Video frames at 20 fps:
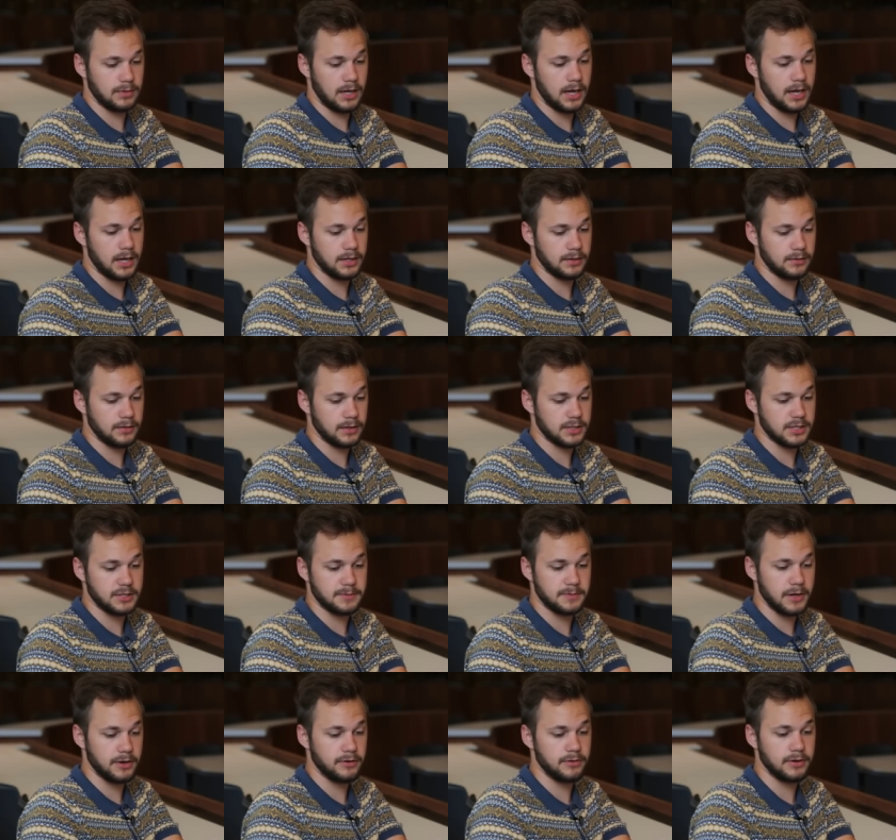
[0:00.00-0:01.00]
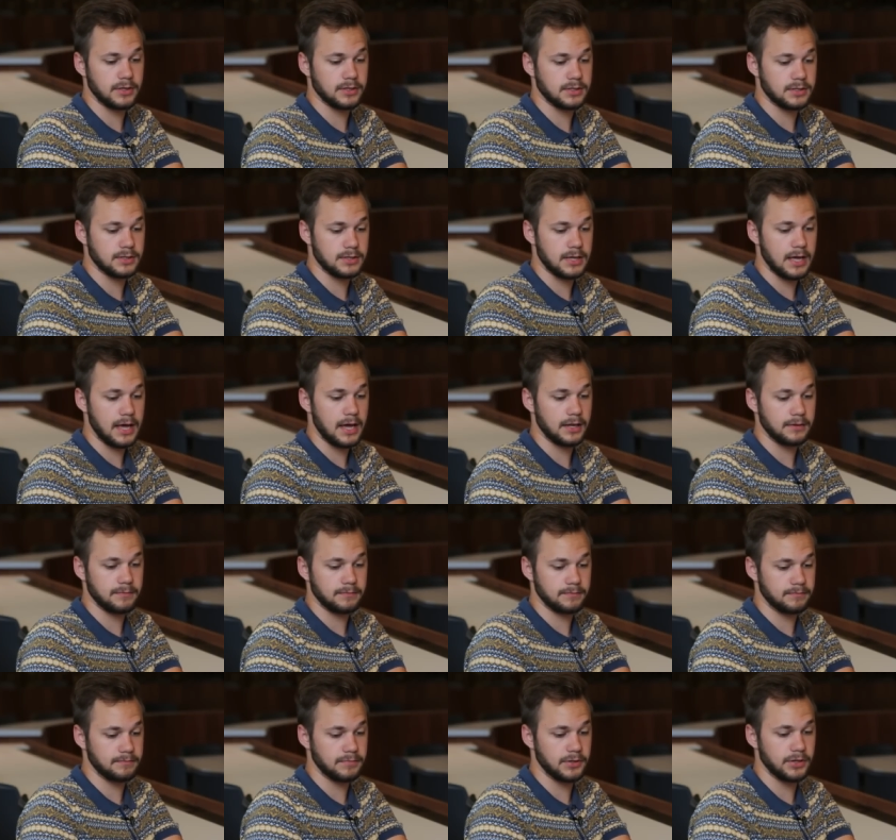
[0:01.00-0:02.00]
I experienced
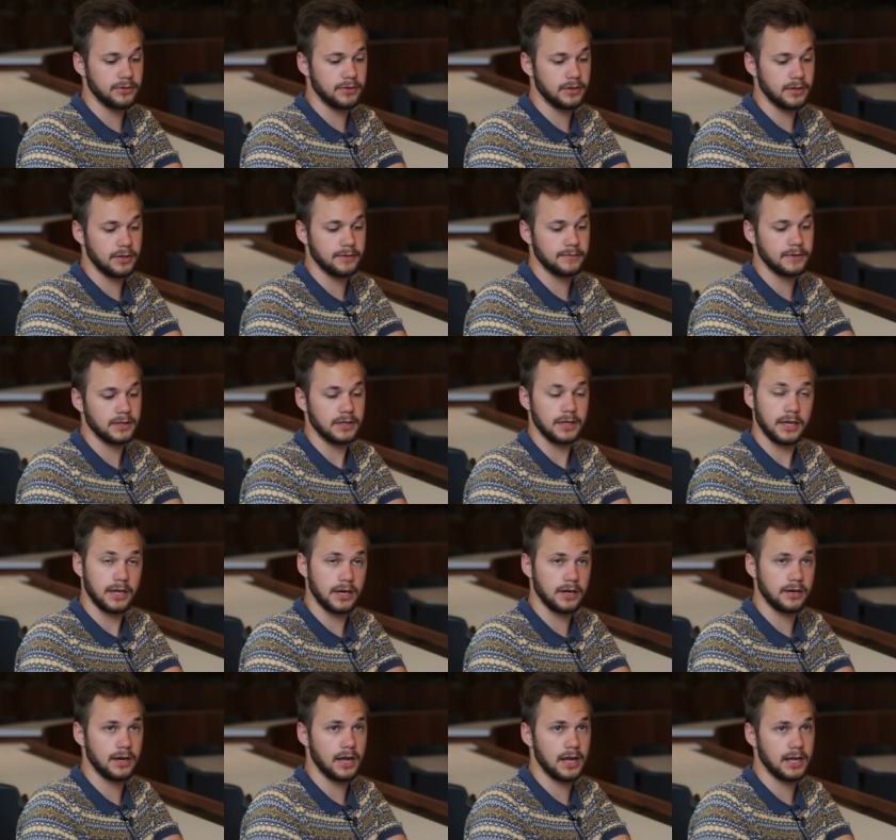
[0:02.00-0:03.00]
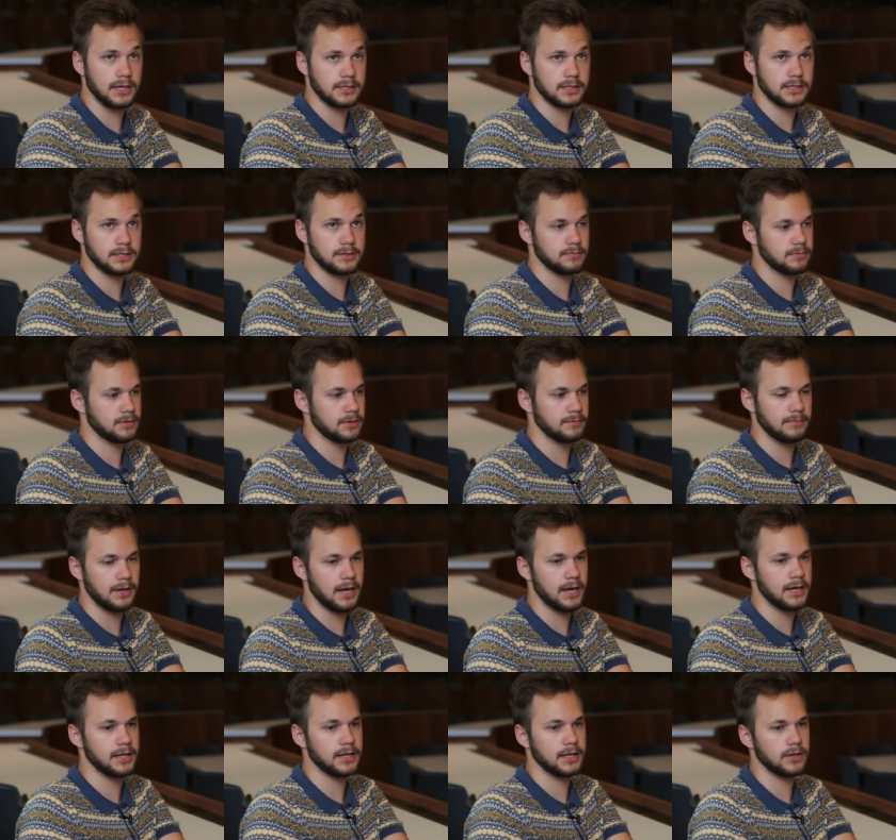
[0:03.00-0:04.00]
that beauty of it here as
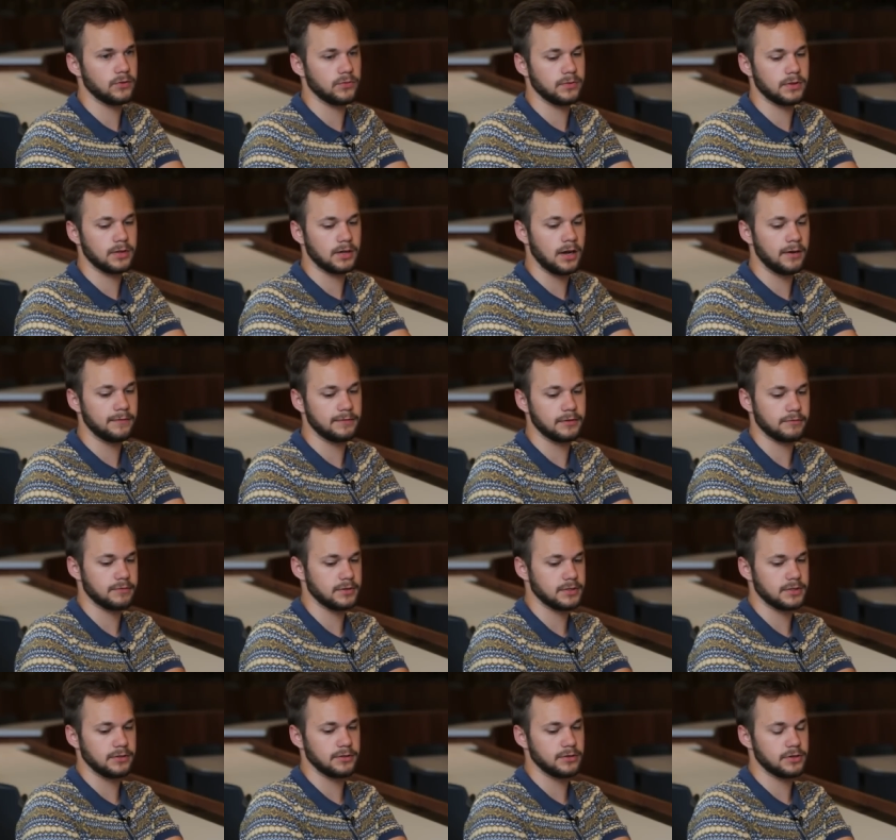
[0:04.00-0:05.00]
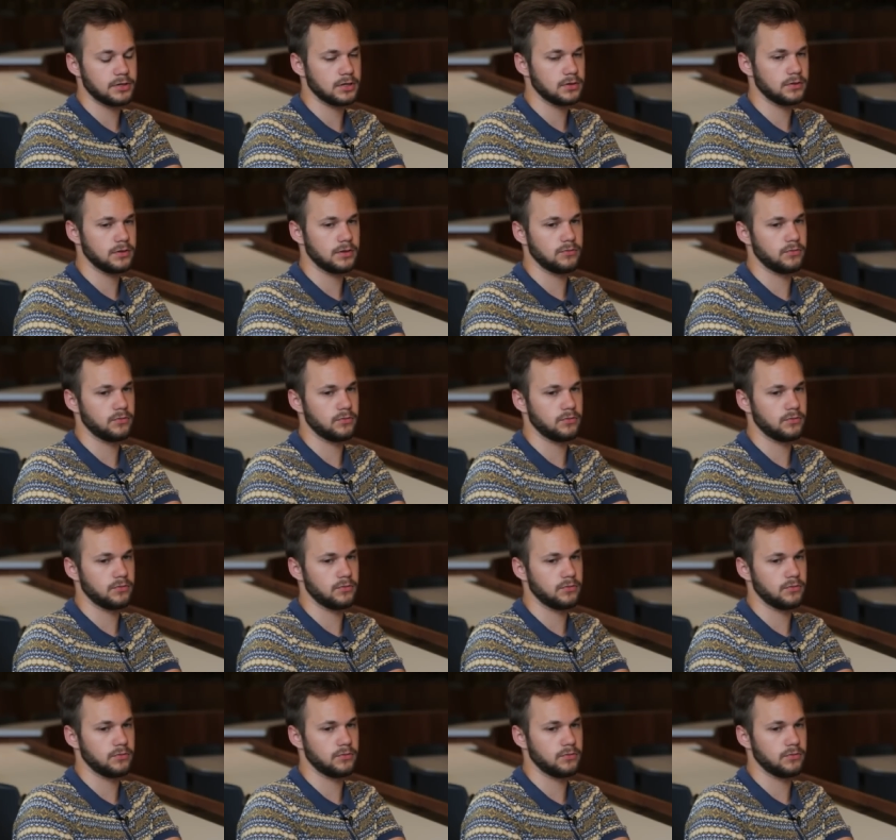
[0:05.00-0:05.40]
combining it with conflict resolution,